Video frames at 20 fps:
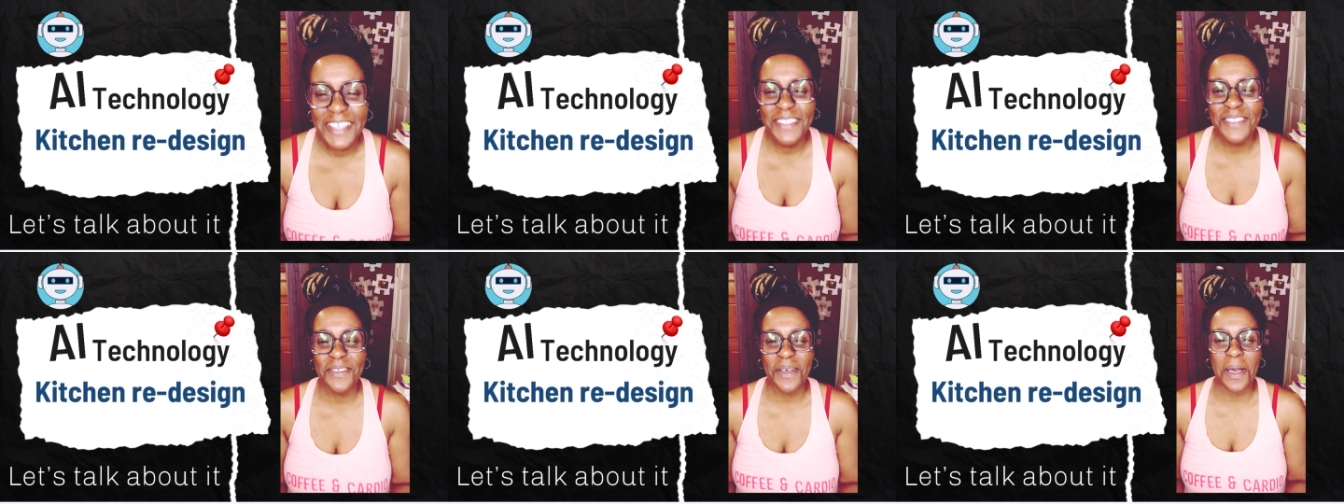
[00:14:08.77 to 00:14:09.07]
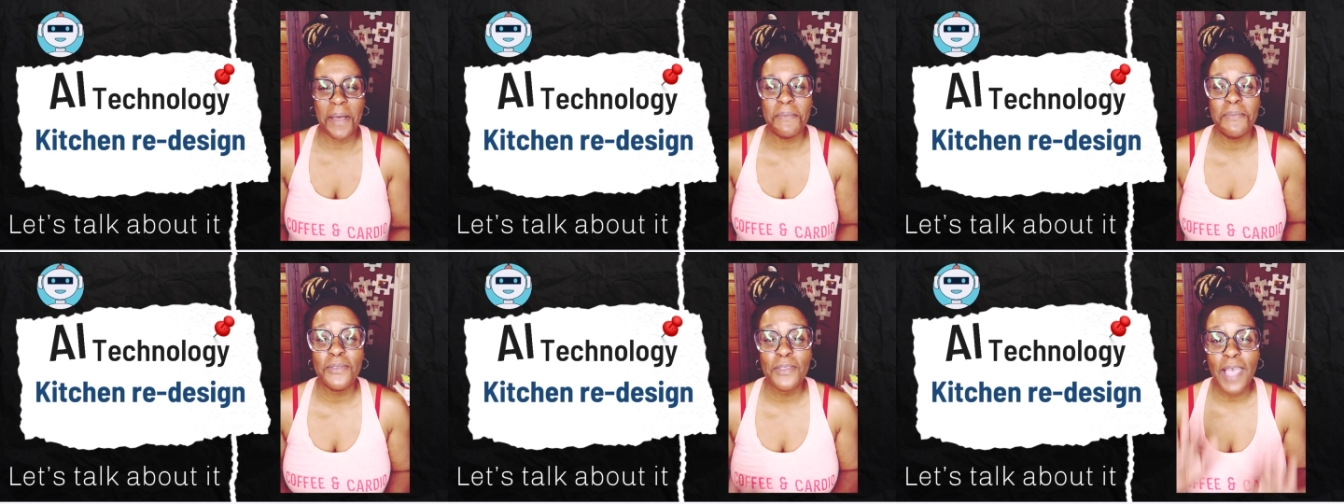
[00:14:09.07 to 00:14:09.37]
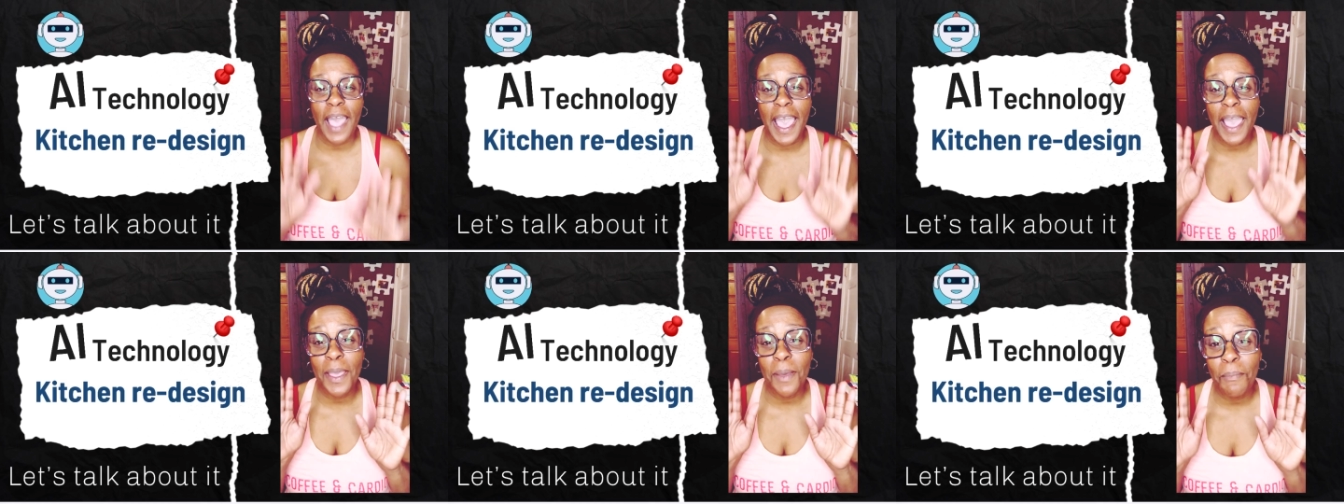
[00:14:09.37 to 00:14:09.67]
So
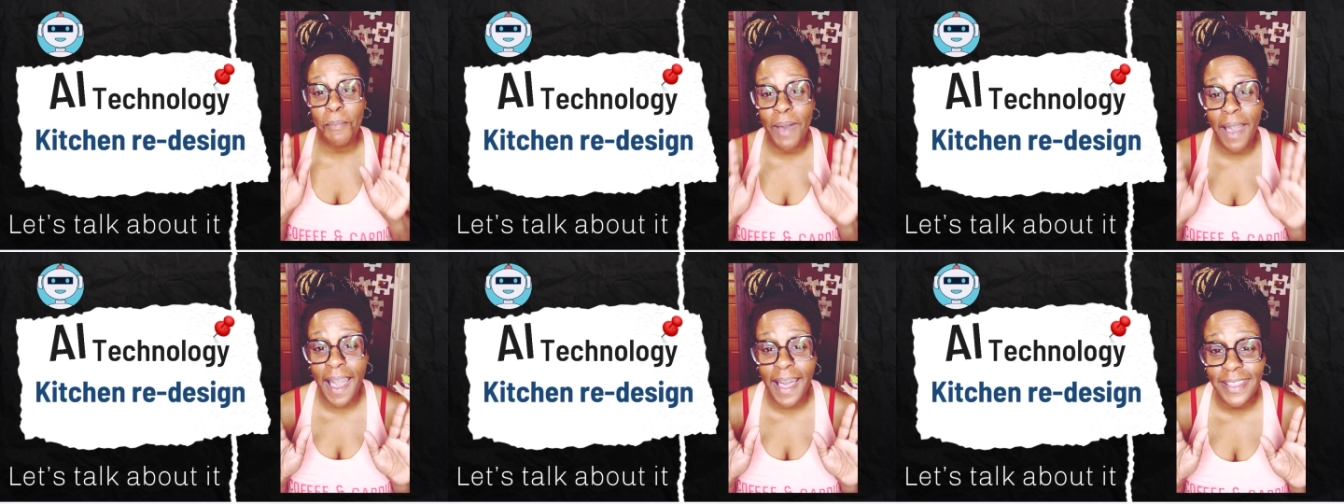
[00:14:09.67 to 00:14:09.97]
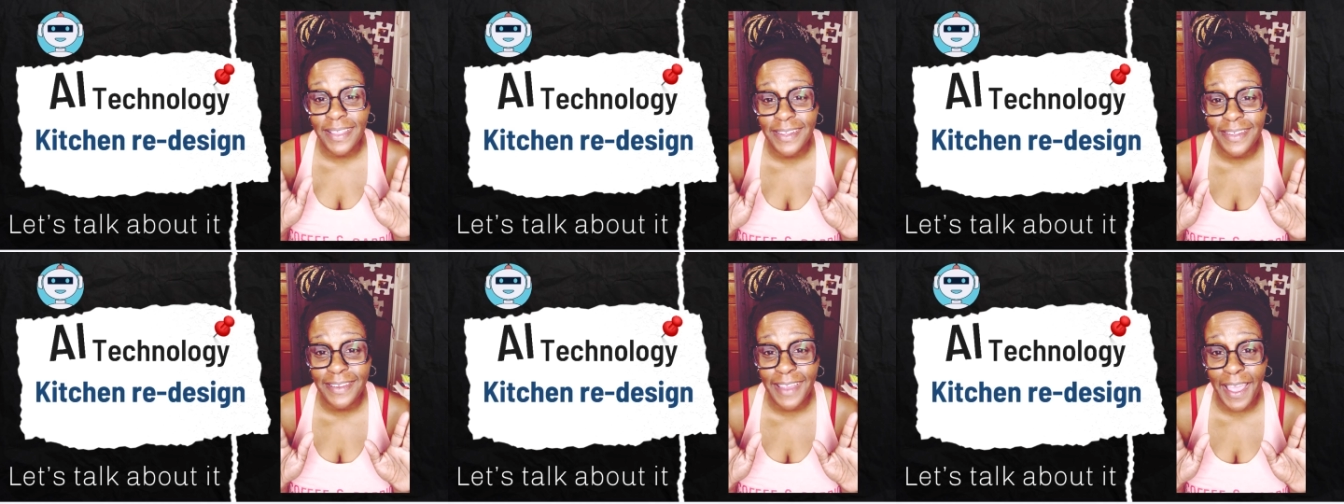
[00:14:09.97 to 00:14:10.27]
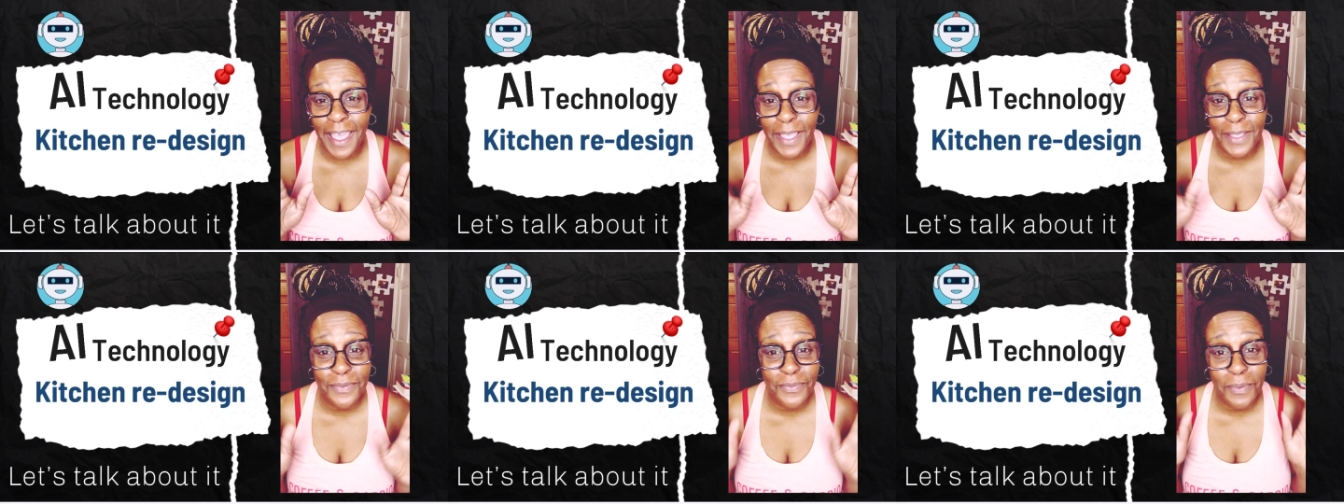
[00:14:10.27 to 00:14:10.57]
I
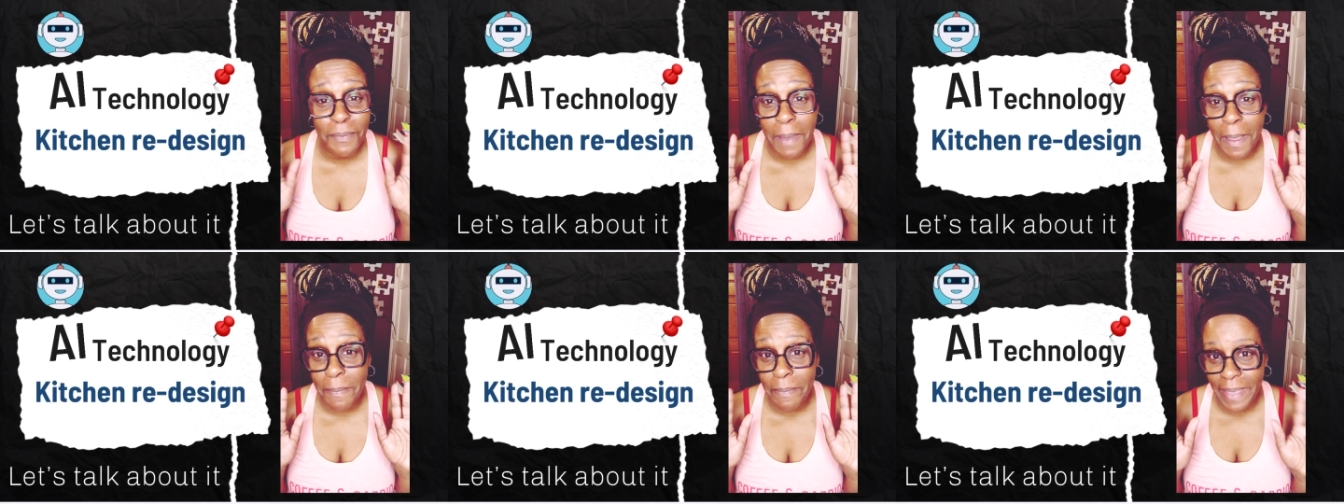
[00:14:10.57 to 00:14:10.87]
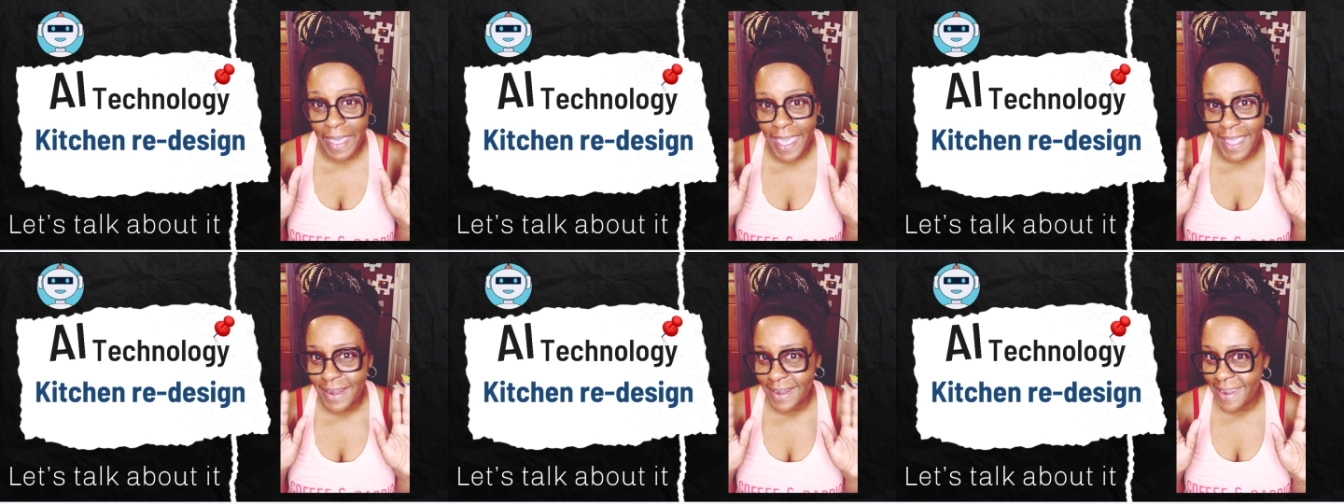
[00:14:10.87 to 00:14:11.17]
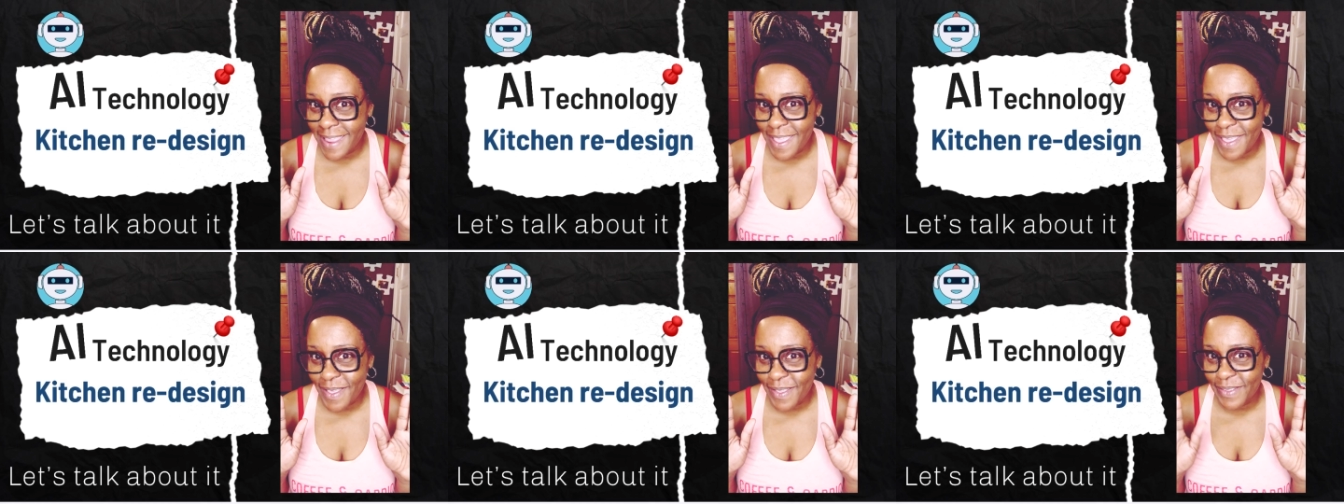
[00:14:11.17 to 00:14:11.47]
apologize for my bad
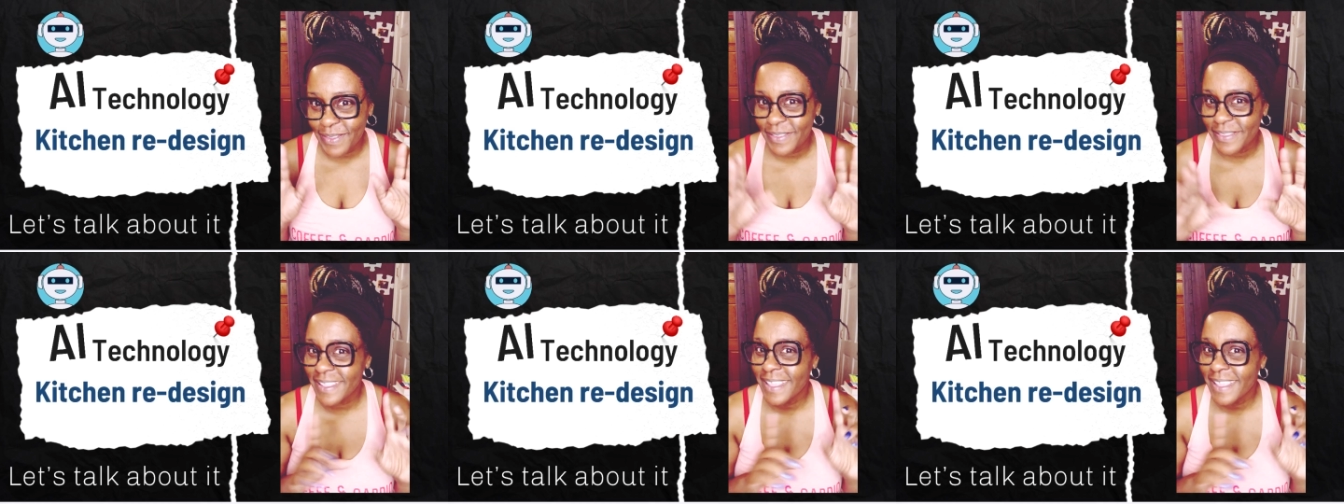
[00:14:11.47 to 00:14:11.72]
nails